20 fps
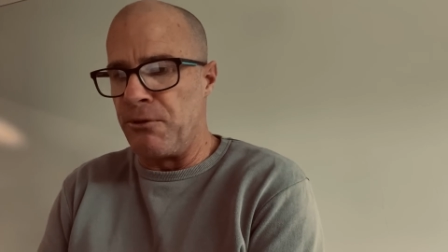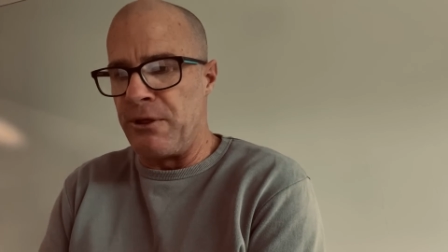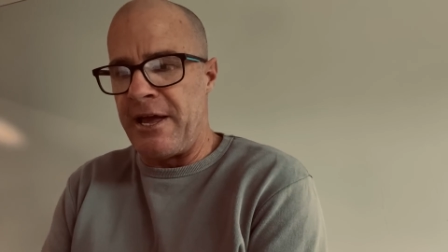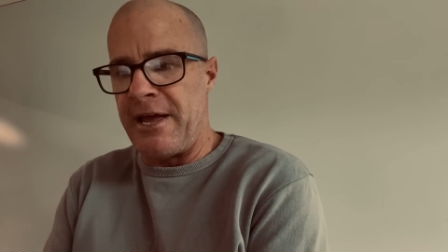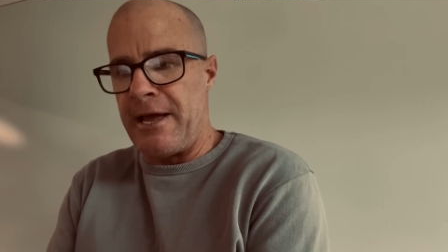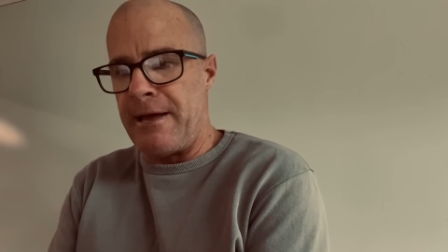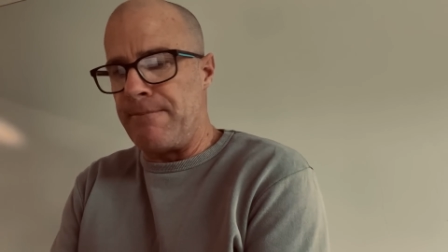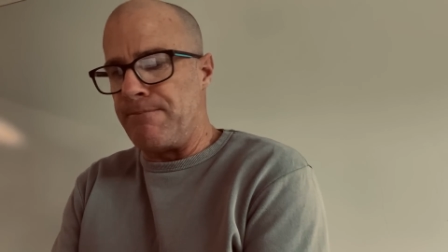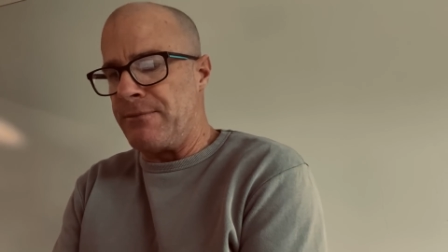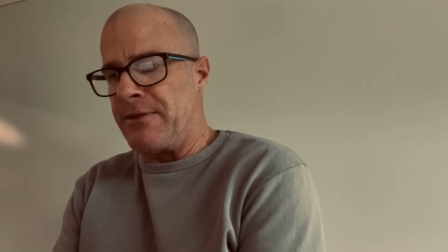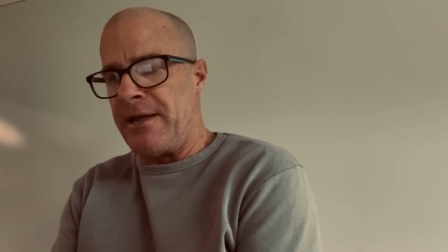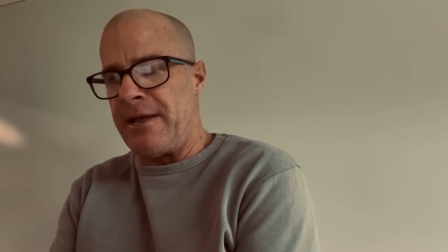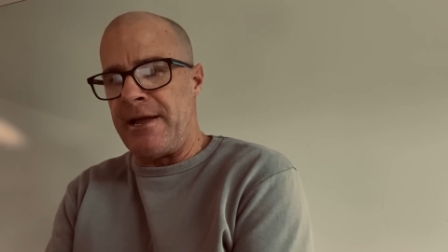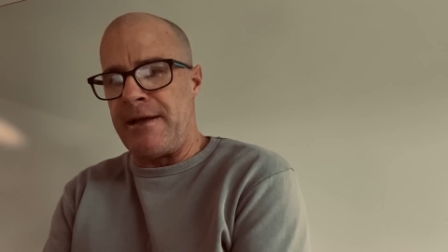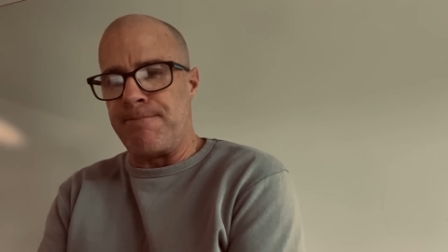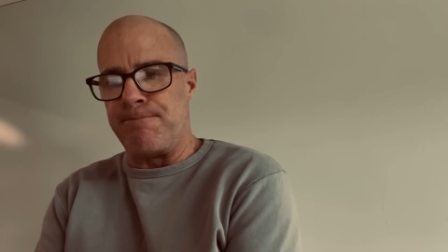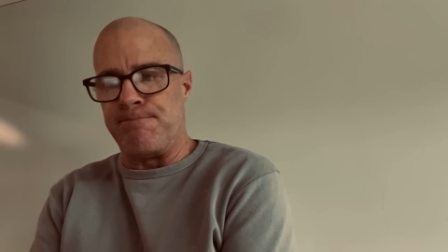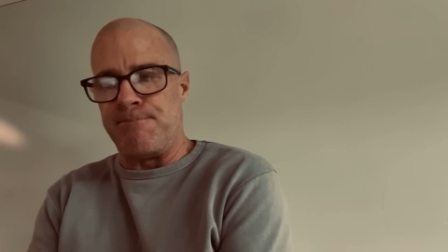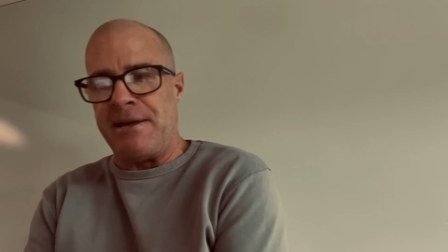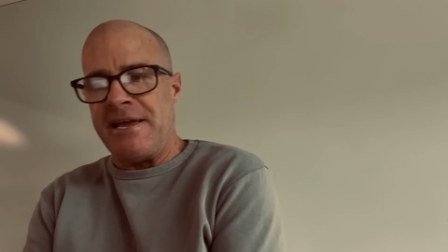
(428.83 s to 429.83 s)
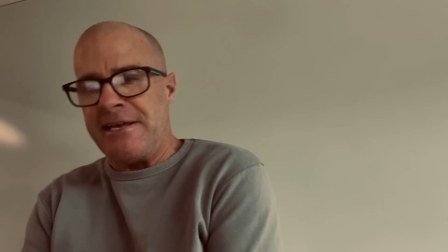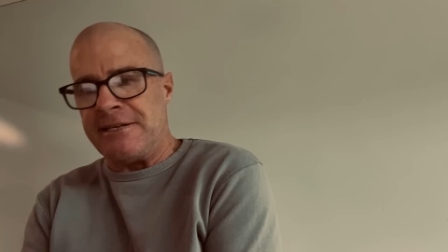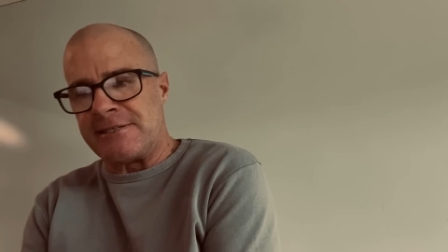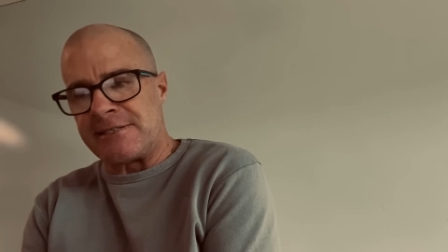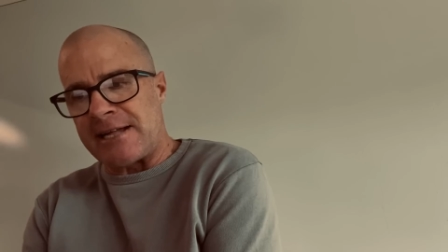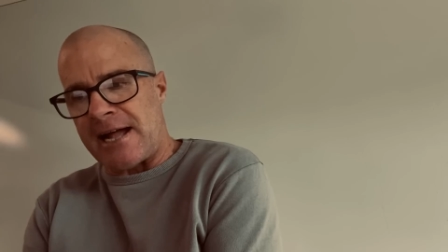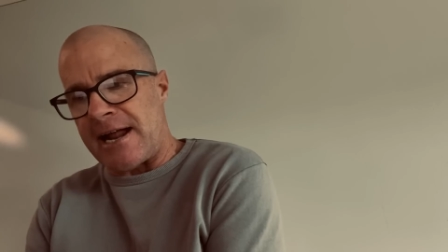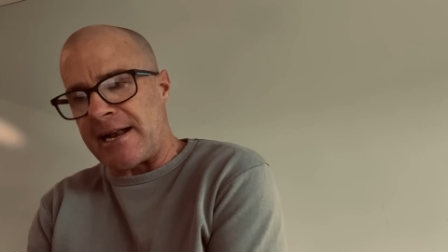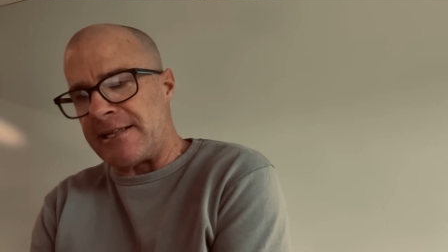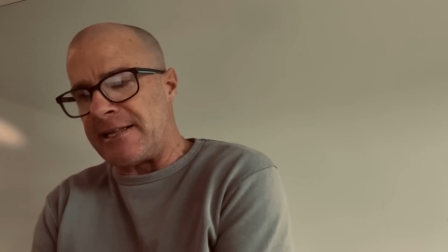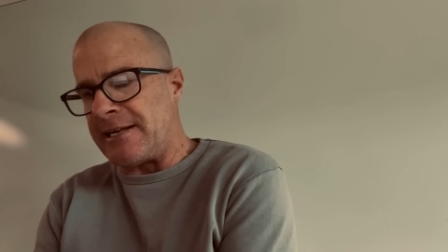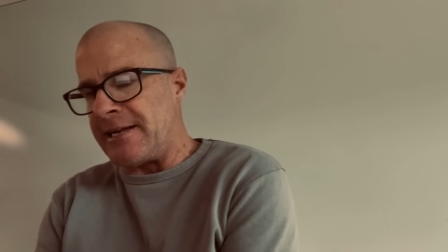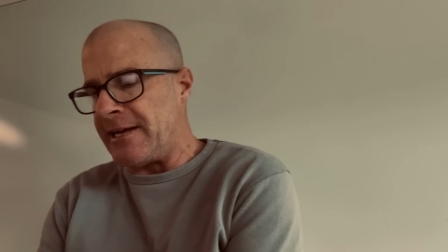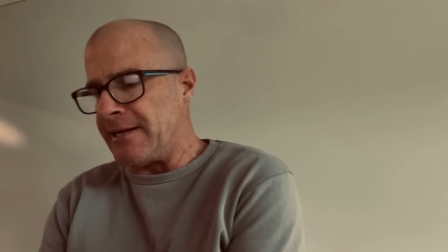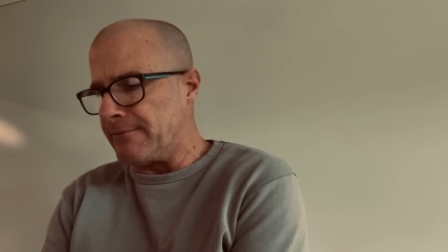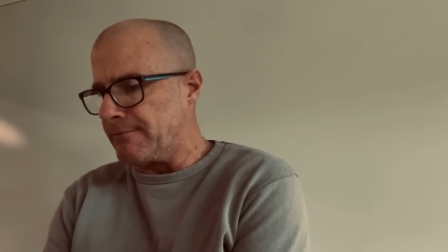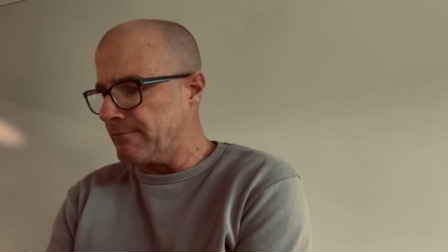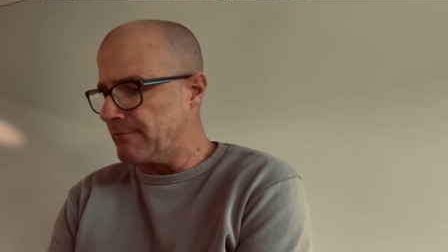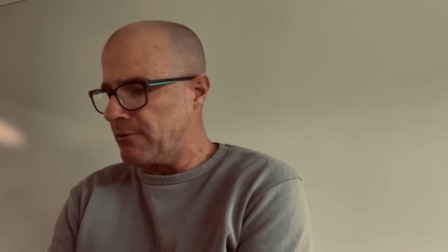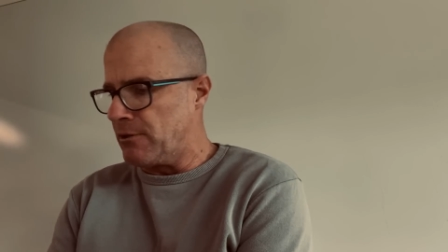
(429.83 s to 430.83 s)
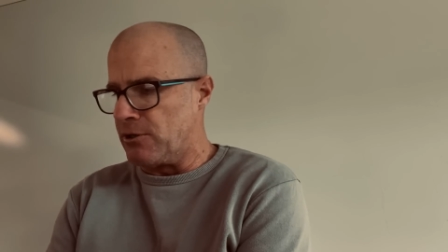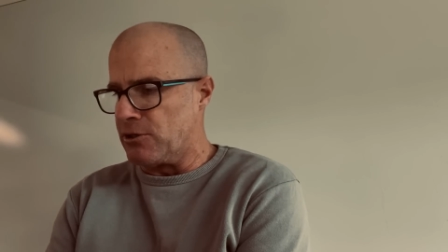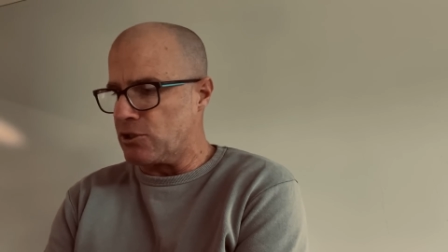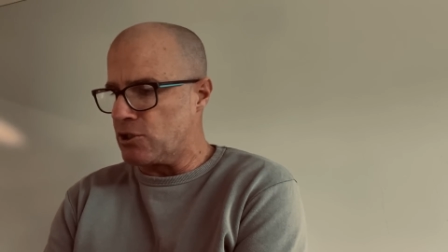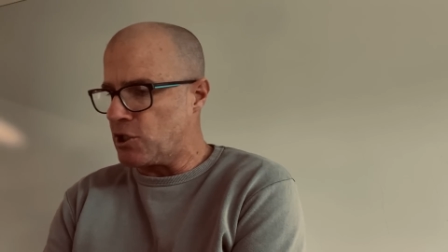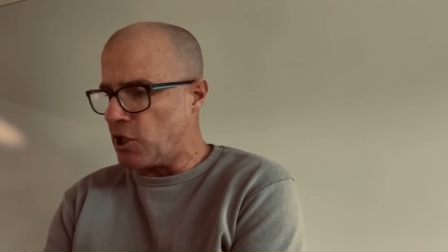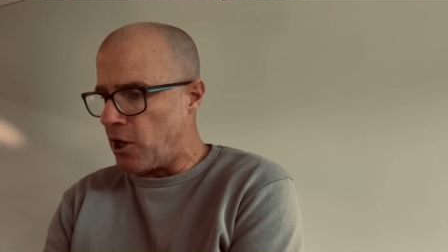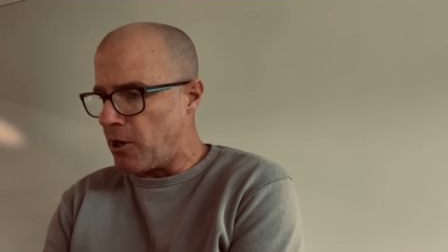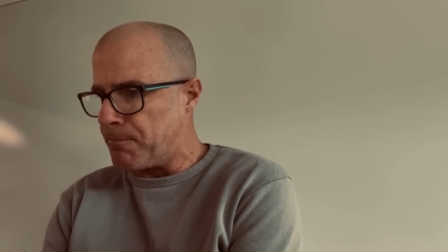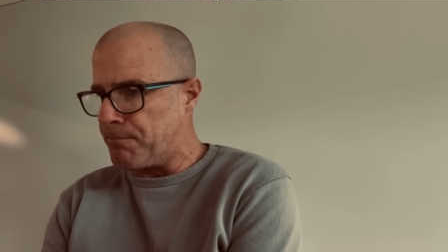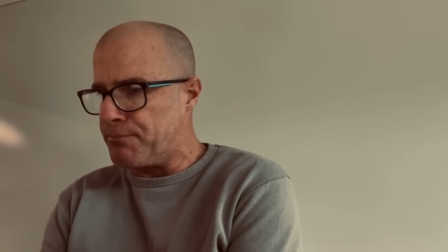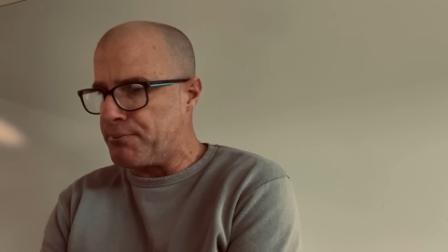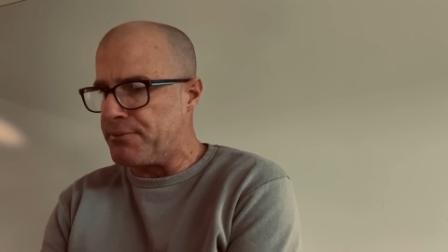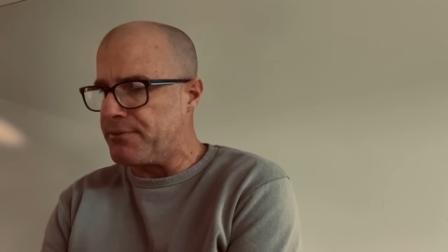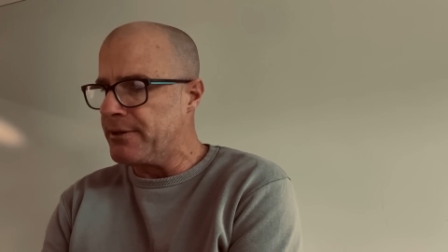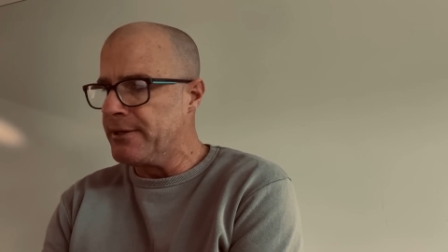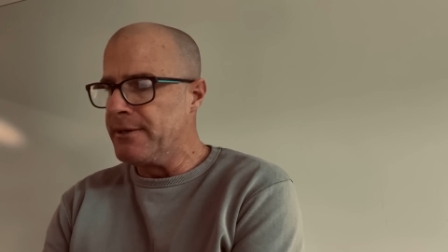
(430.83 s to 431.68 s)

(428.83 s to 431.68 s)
Their big started to get on top.